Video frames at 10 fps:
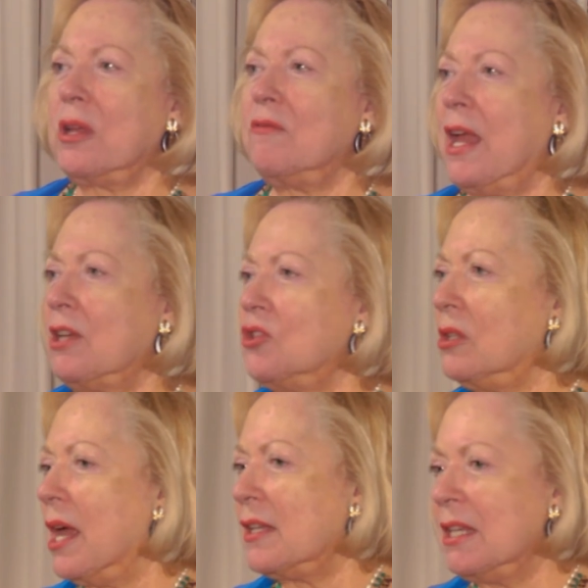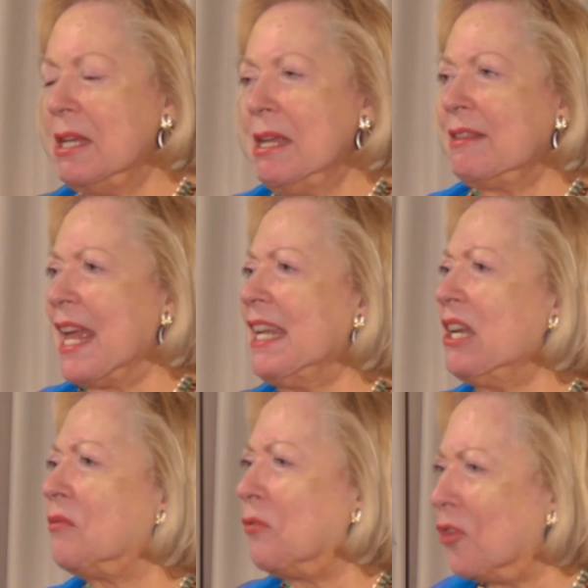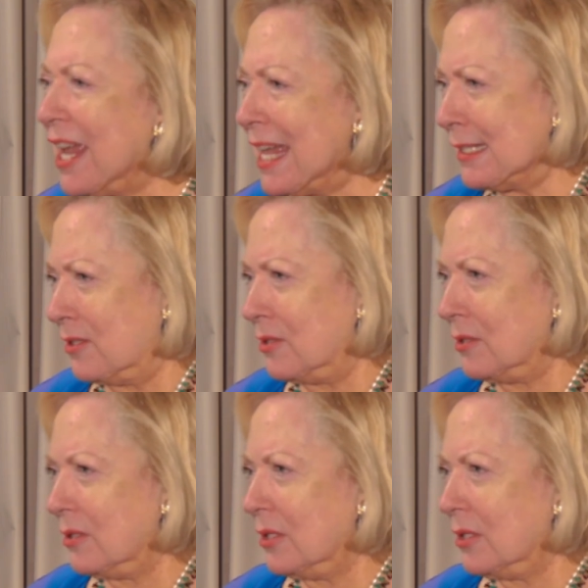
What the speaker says: or evangelized. They need a friend.